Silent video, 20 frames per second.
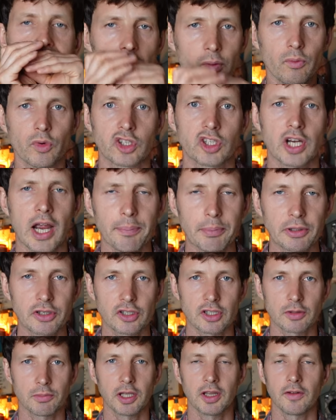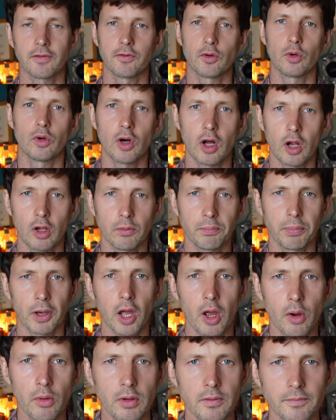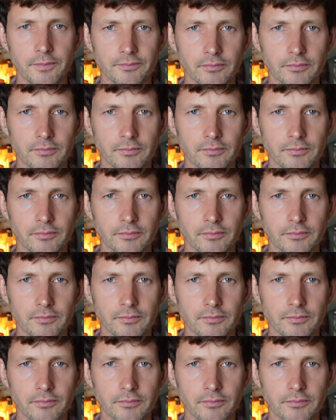Which happens to be the four hole blow.